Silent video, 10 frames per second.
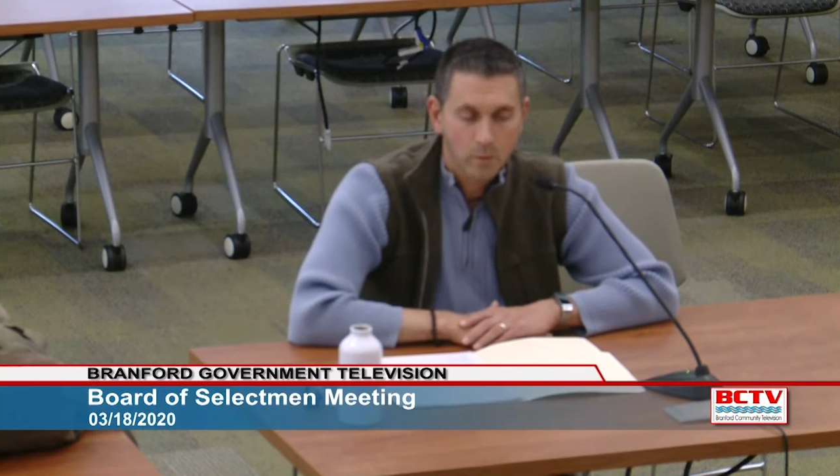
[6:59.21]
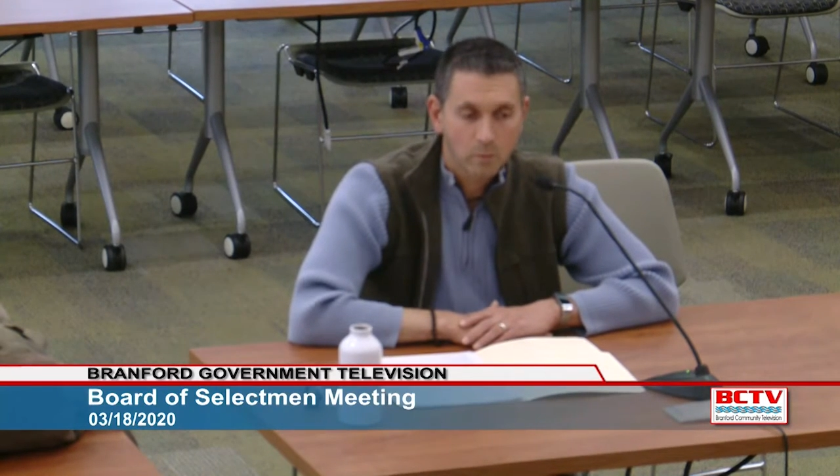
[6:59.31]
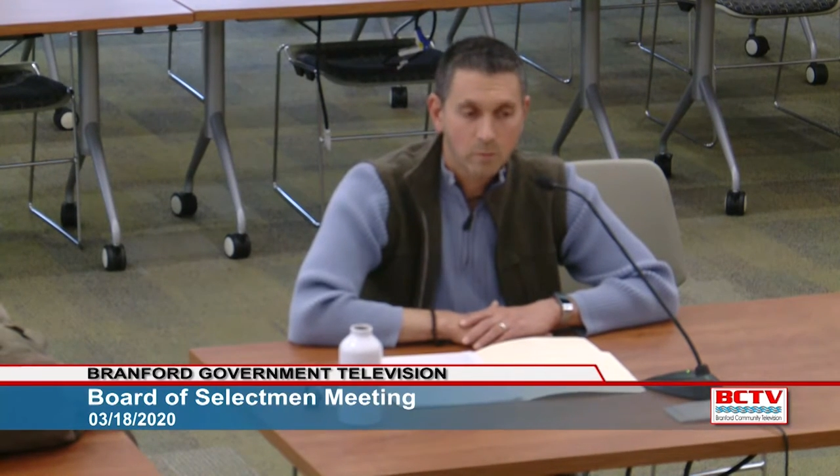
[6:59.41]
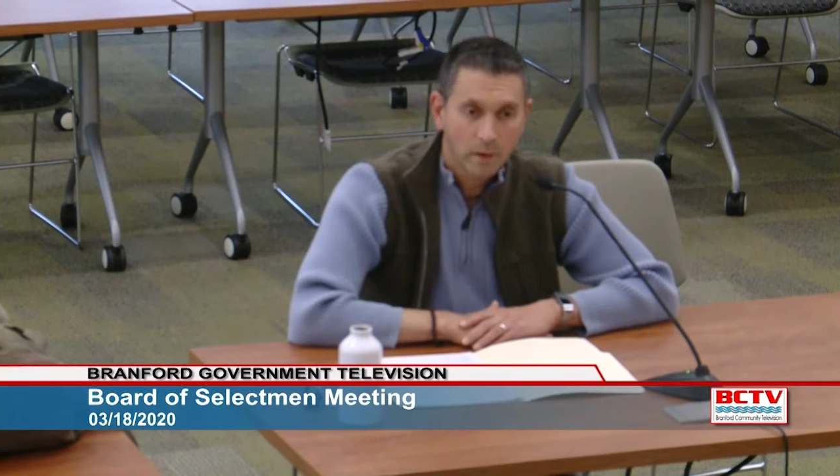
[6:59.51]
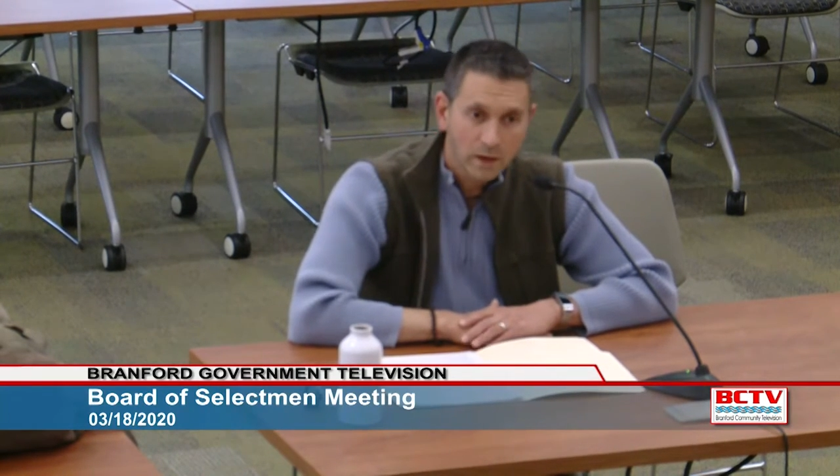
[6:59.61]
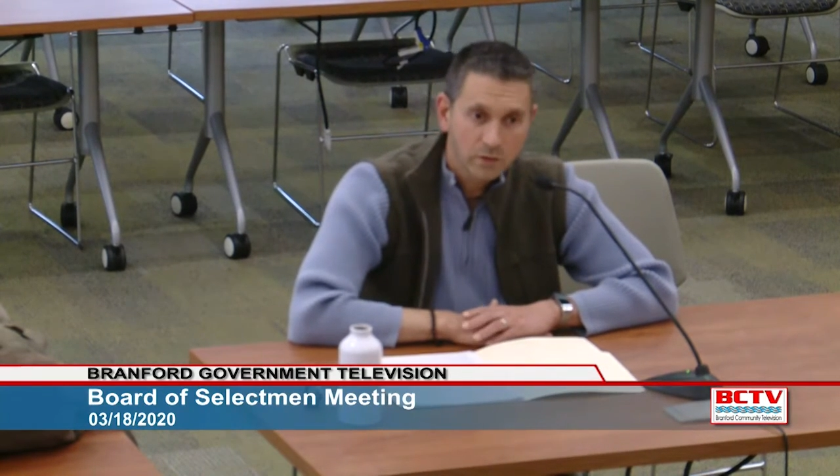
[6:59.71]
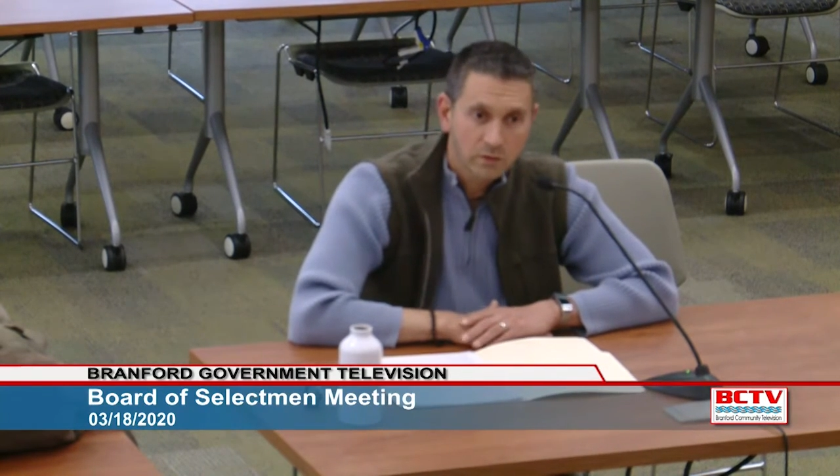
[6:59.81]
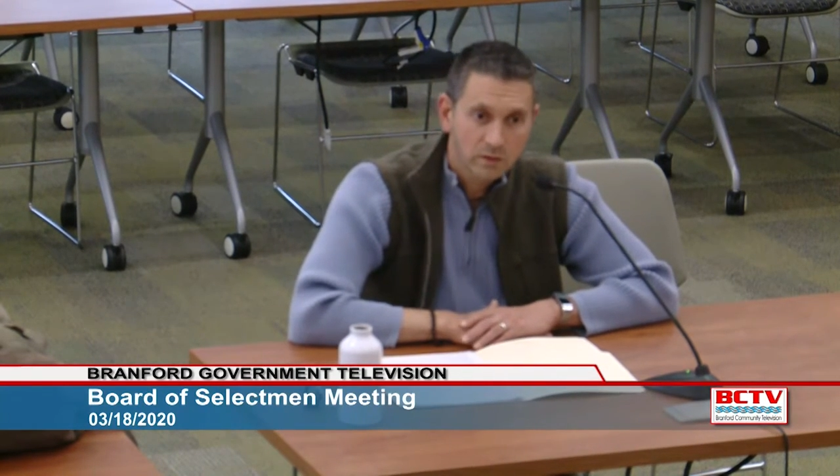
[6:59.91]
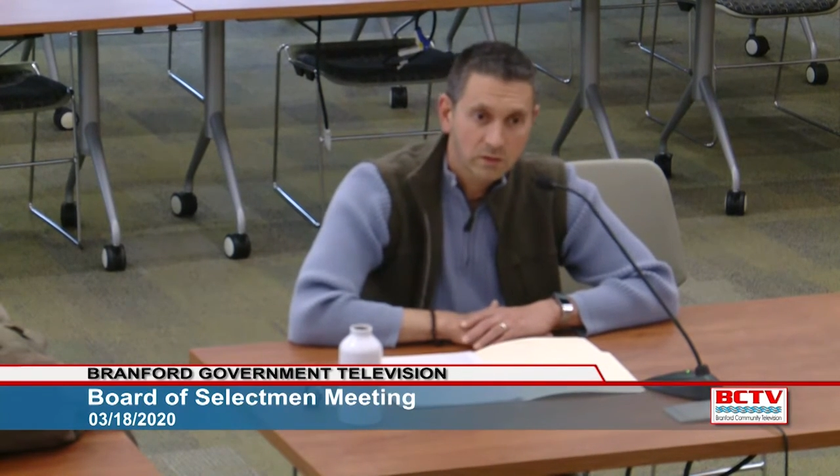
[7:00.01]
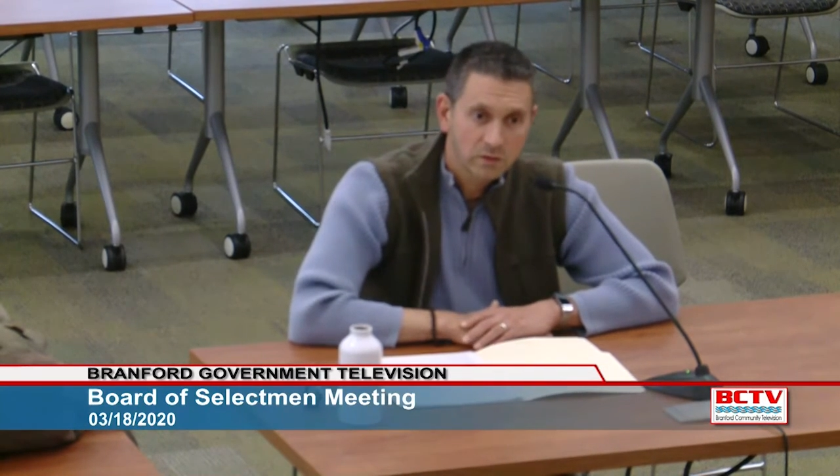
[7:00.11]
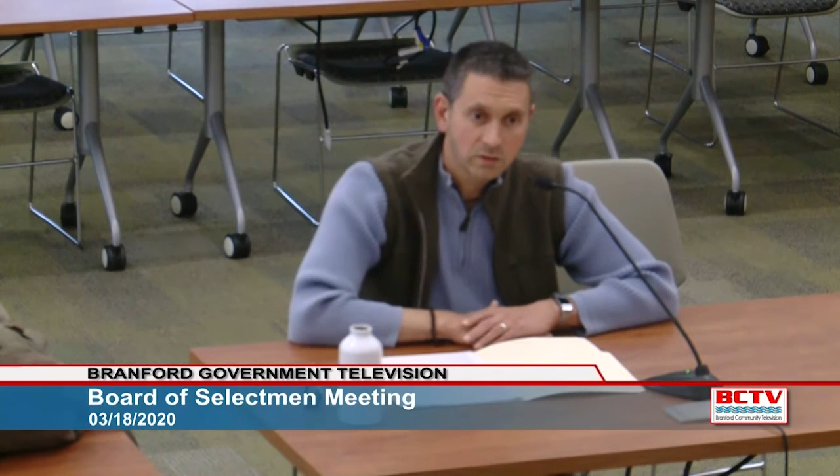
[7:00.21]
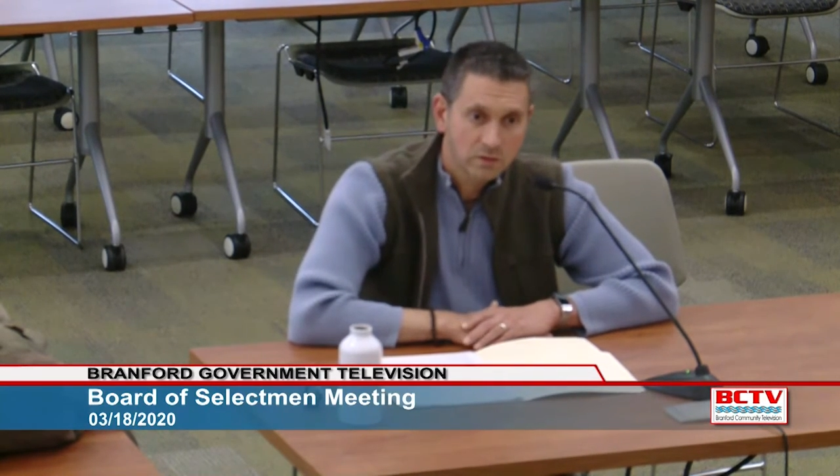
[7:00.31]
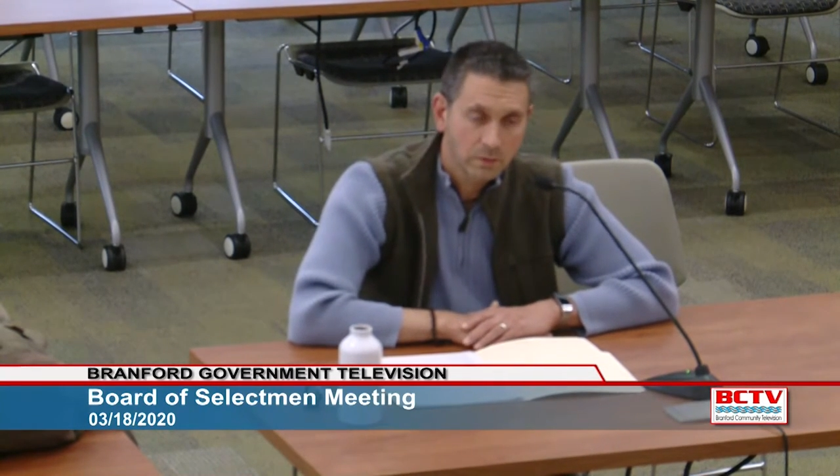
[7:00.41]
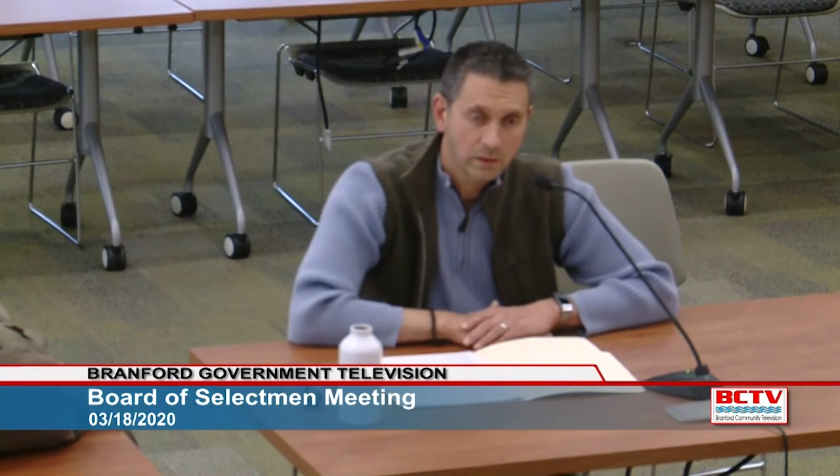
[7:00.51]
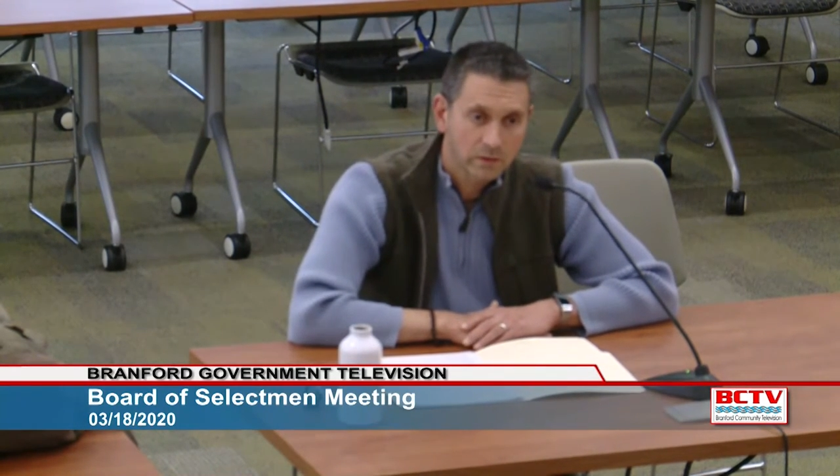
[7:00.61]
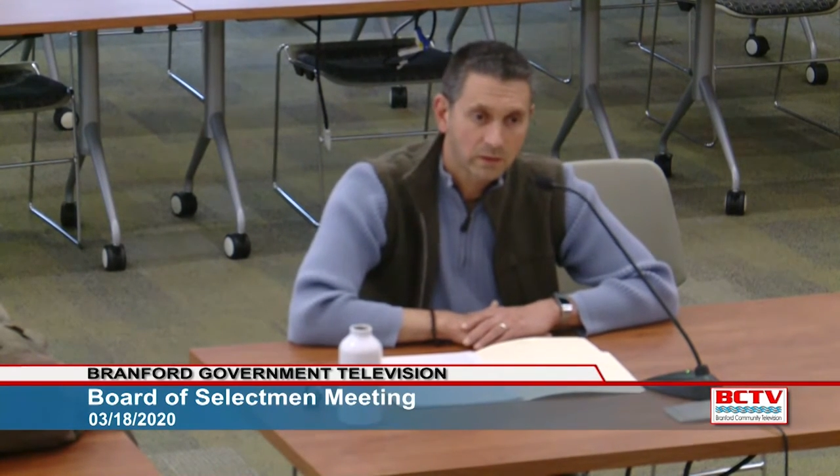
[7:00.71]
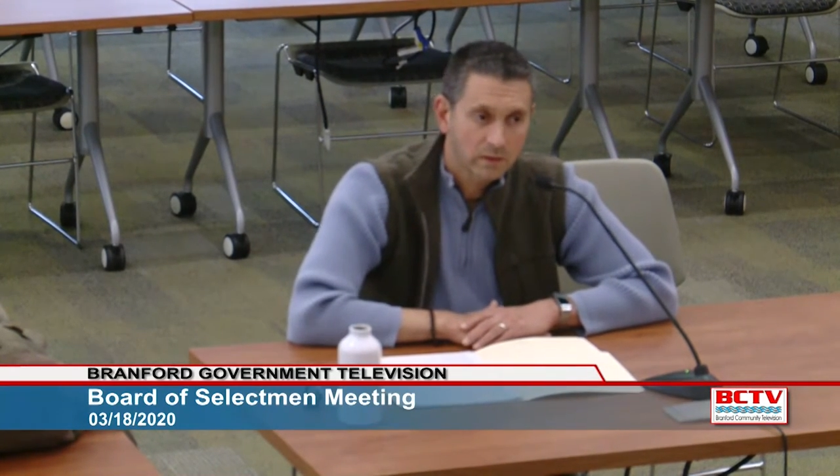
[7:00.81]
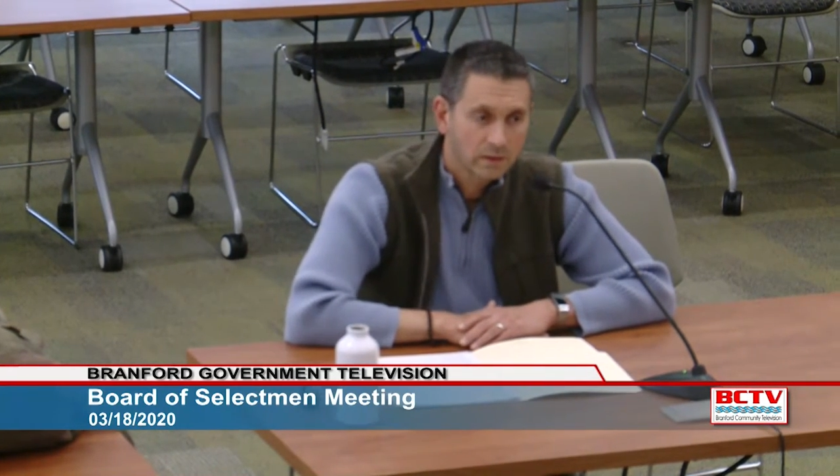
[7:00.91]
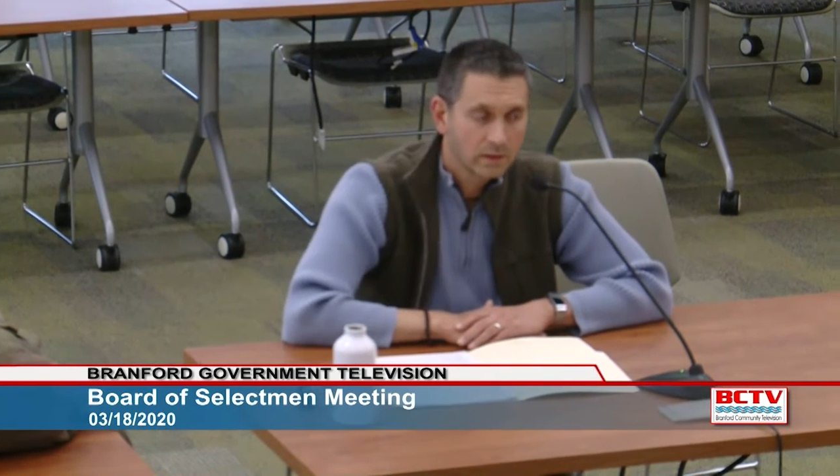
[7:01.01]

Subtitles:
We're monitoring the situation.